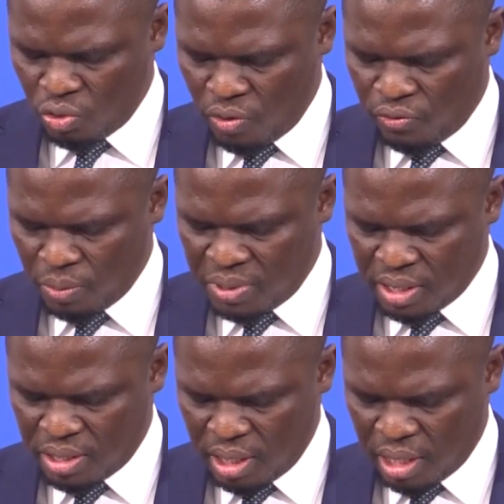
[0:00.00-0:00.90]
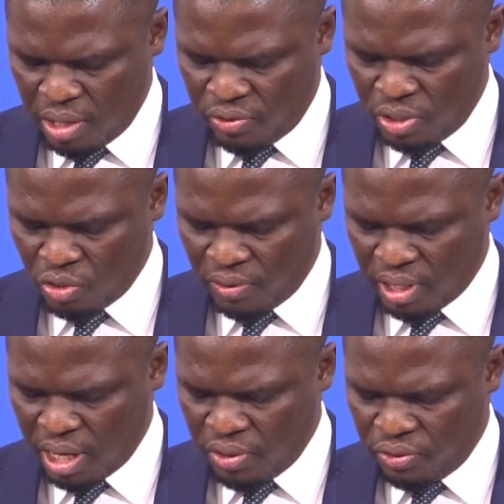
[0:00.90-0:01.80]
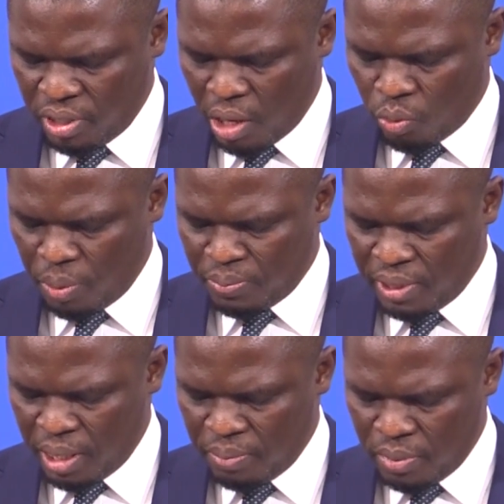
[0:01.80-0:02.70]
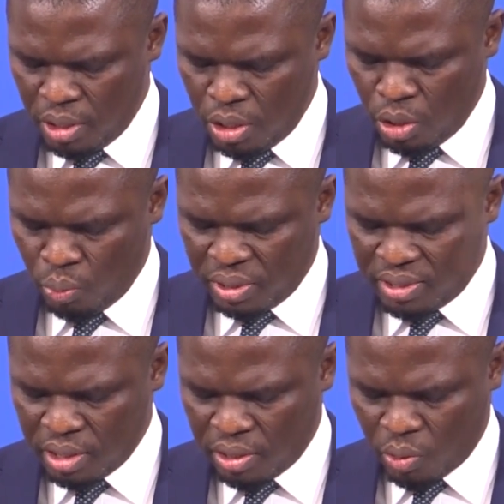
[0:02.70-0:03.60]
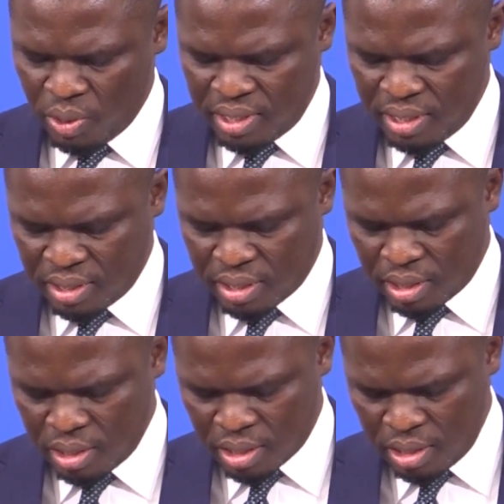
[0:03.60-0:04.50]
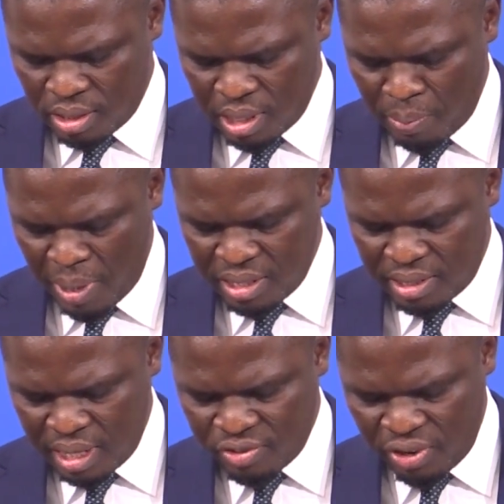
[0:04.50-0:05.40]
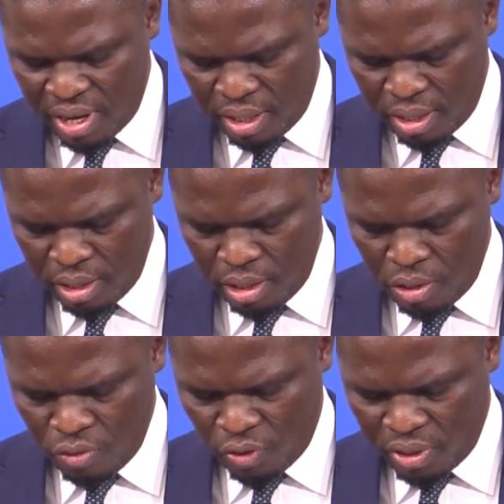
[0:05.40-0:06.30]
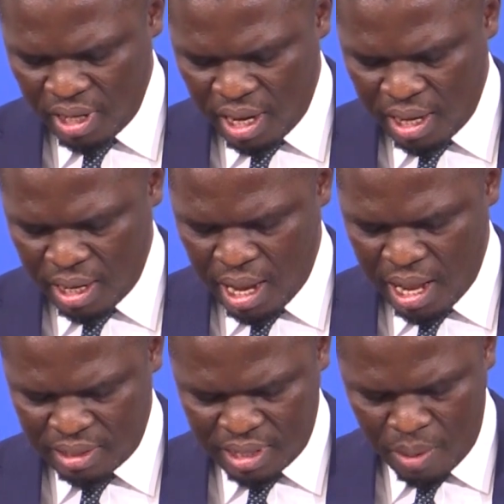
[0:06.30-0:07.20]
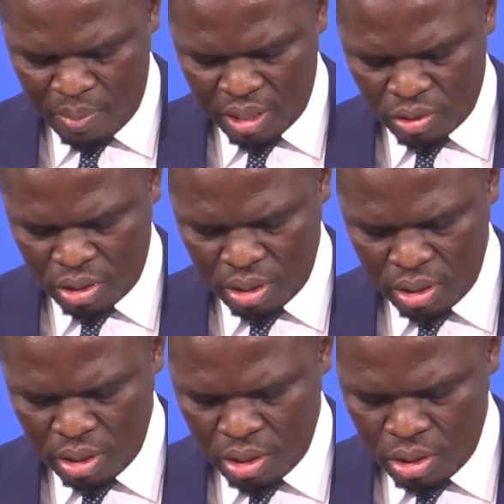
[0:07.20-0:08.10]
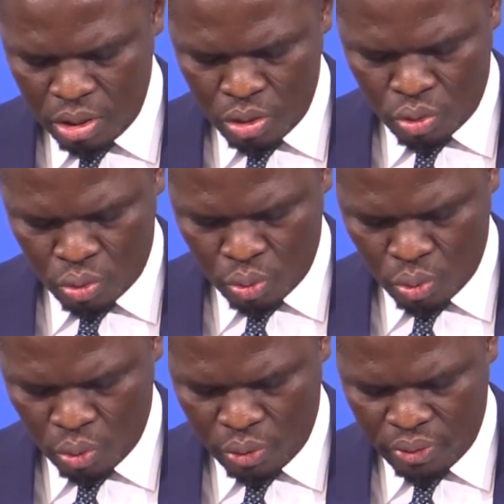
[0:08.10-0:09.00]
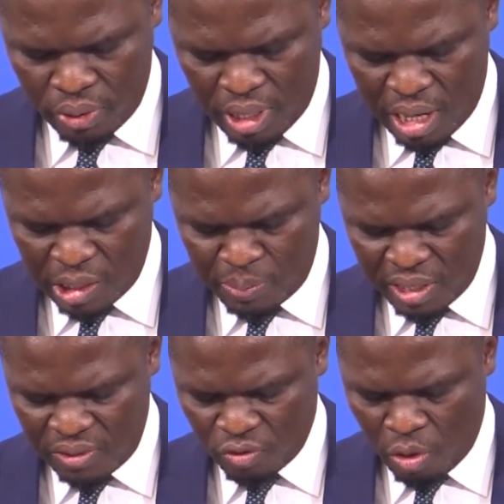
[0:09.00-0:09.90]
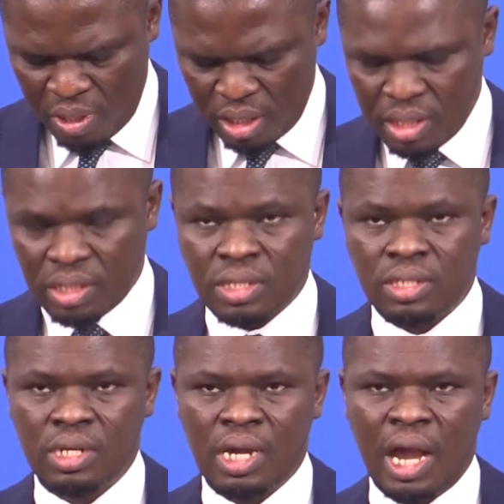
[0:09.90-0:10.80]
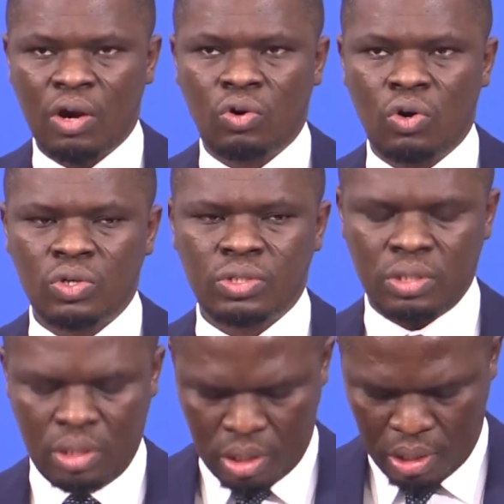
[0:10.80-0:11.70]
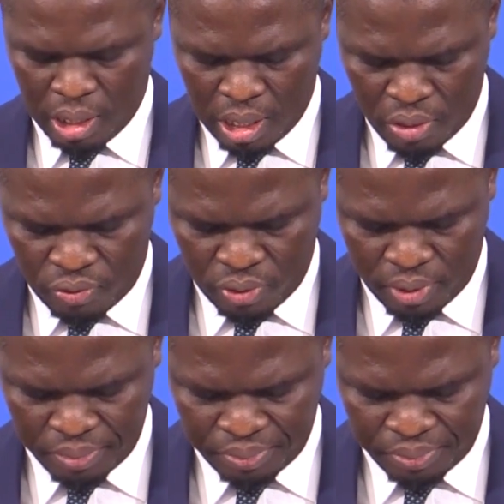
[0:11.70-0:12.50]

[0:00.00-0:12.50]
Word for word: drawn from 16 countries of the country equipped them with requisite skills and mindset training for their assignment to their respective communities across the country.